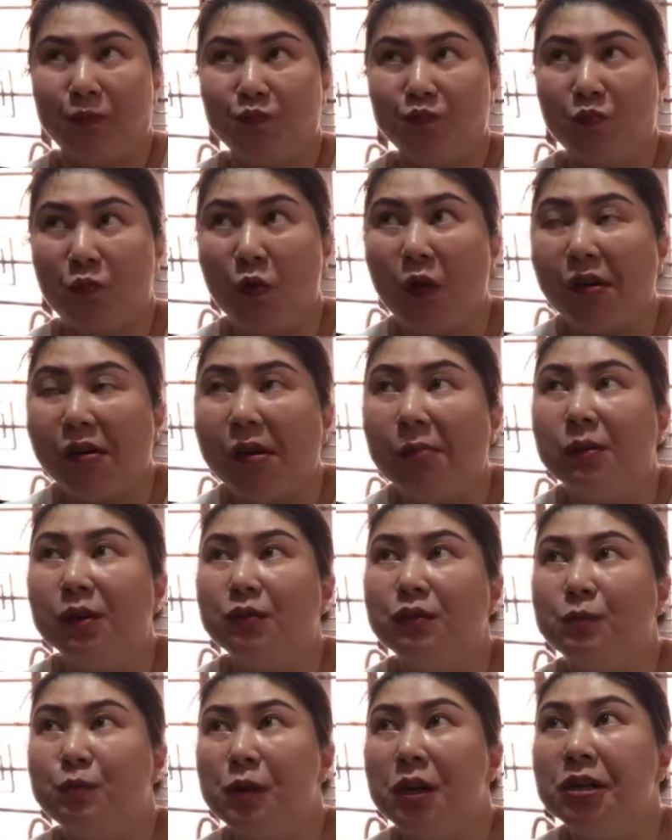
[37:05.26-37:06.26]
What can be
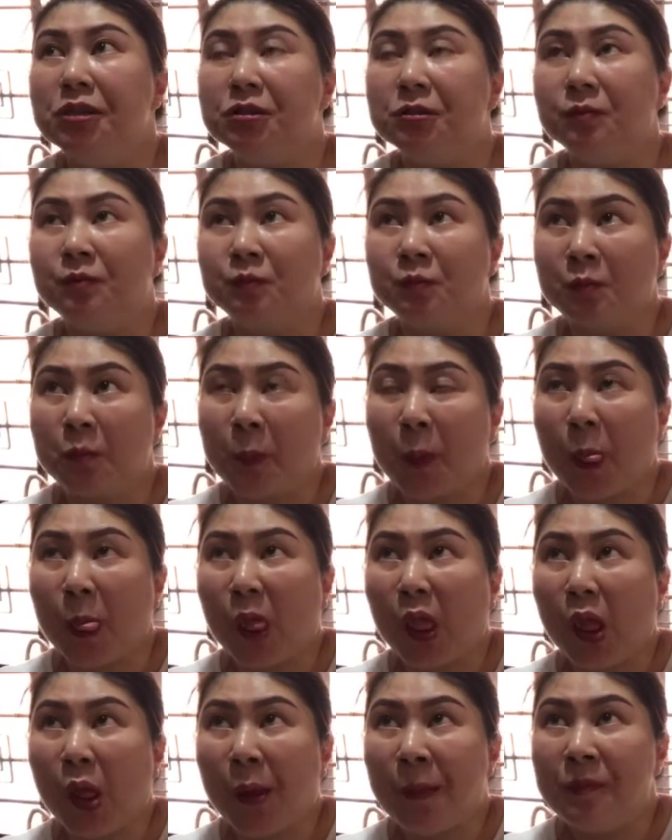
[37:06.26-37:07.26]
replaced?
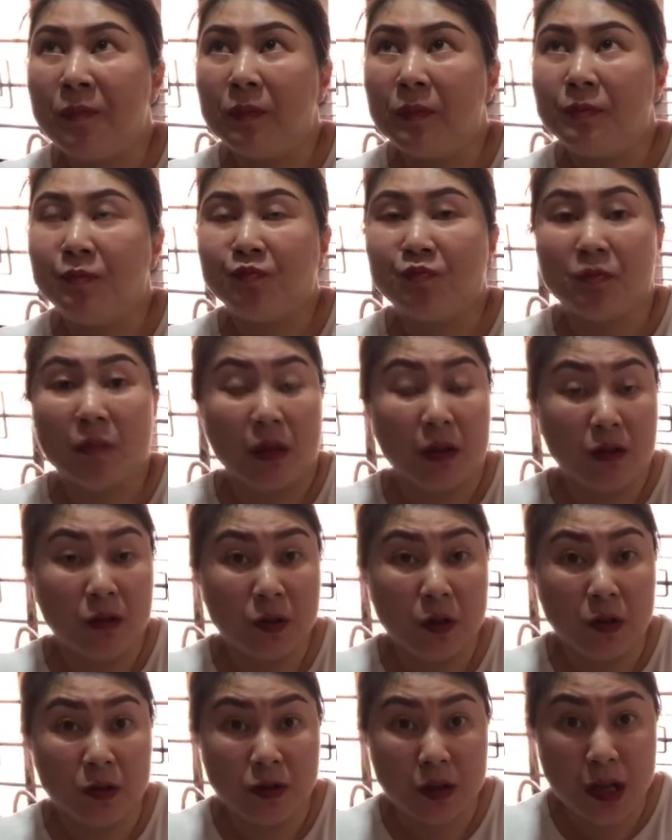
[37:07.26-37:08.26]

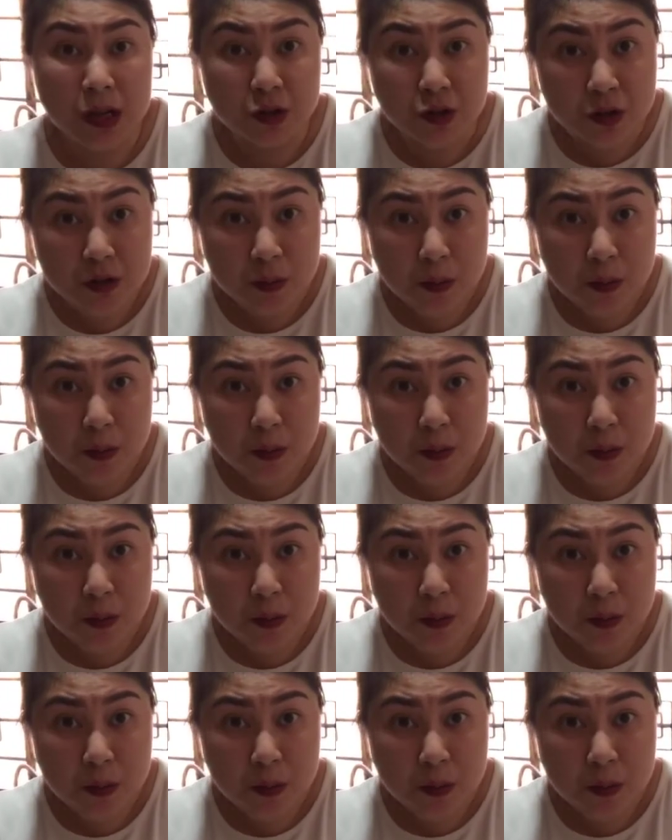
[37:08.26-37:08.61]
Sausage,